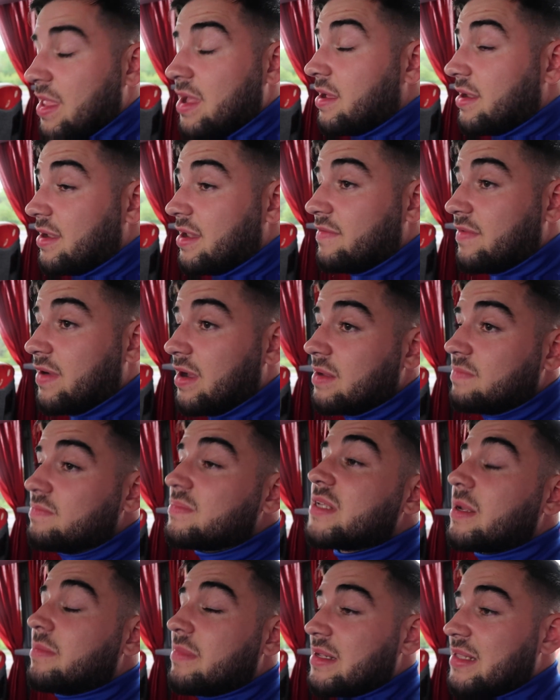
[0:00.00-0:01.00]
No, never. I
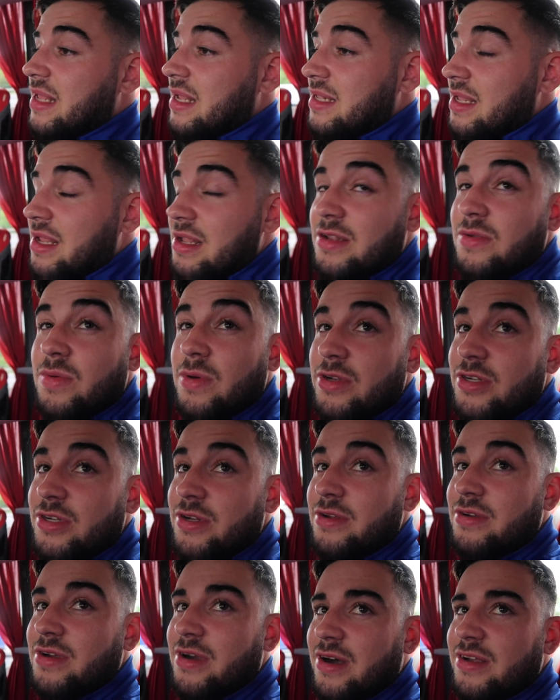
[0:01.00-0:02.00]
sent my dad there to watch
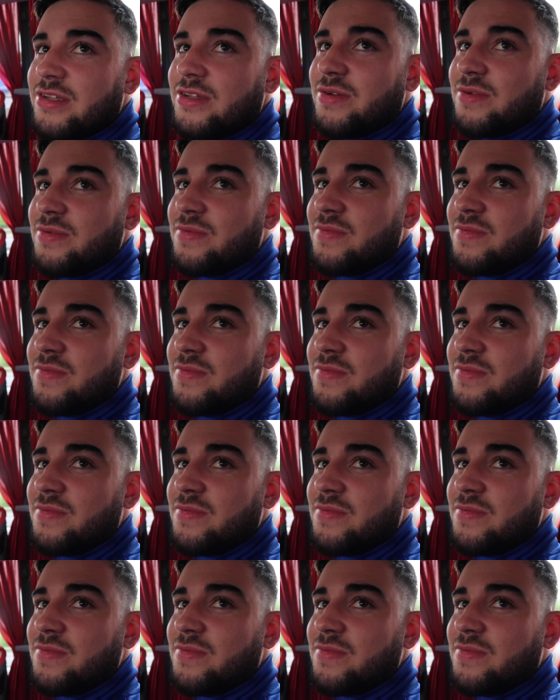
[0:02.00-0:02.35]
Newcastle.